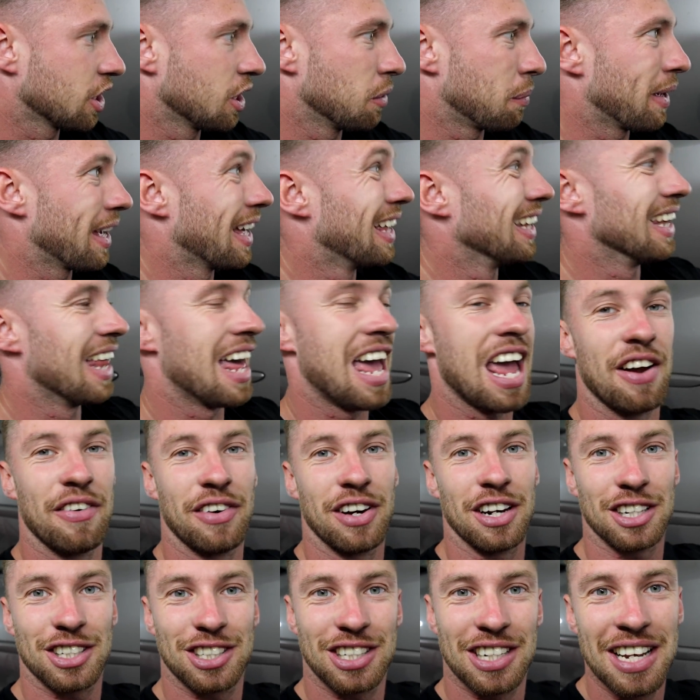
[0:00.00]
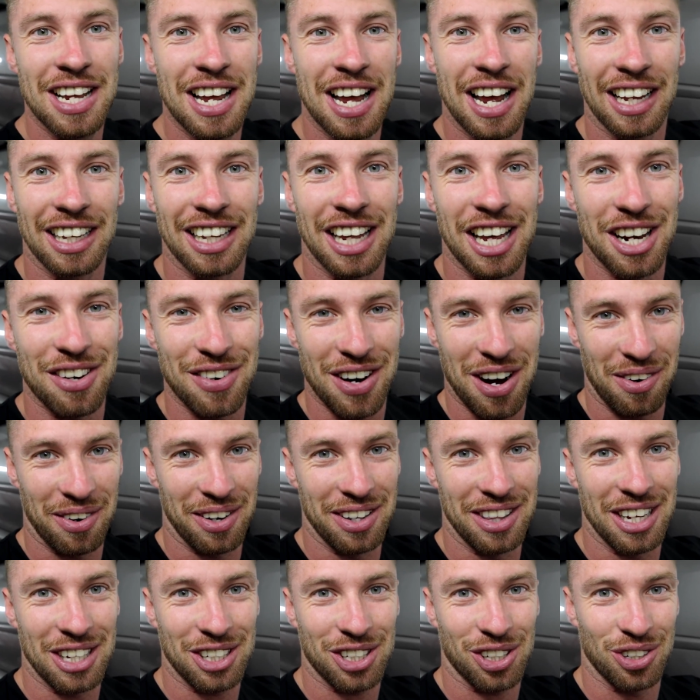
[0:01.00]
going to be hilarious letting her out
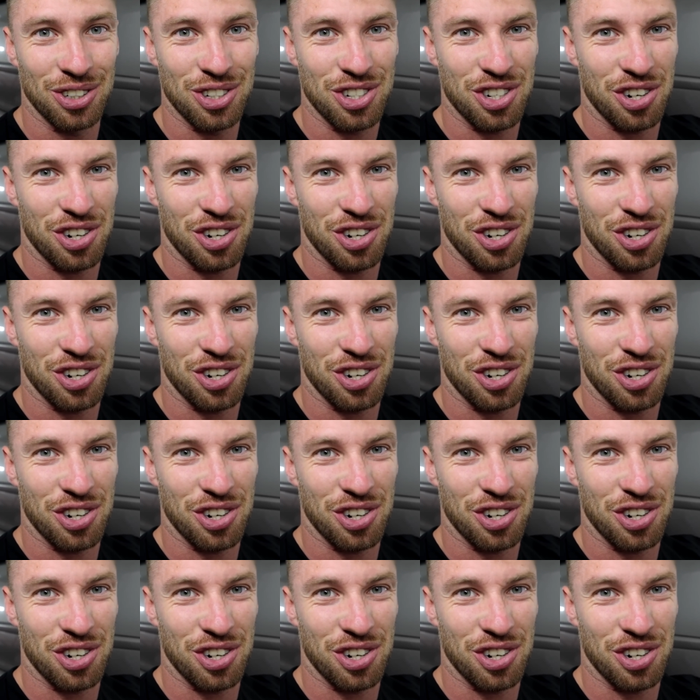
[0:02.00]
in this on